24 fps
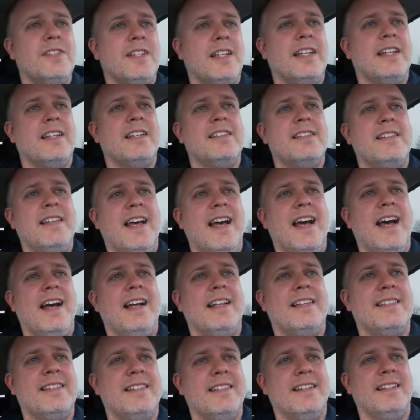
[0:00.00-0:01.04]
things
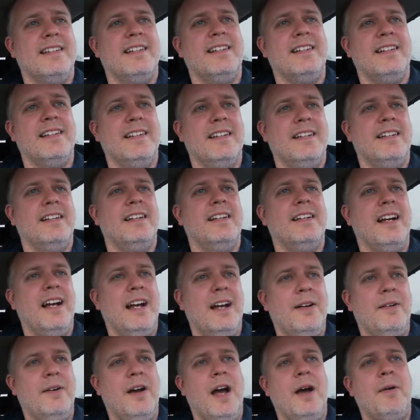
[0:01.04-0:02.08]
that
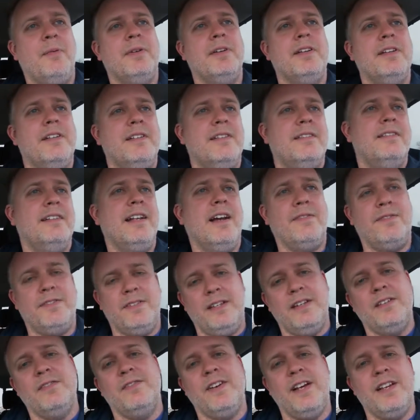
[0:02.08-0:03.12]
I would
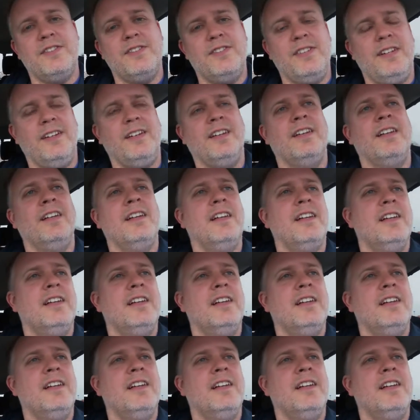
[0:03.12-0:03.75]
definitely invest in.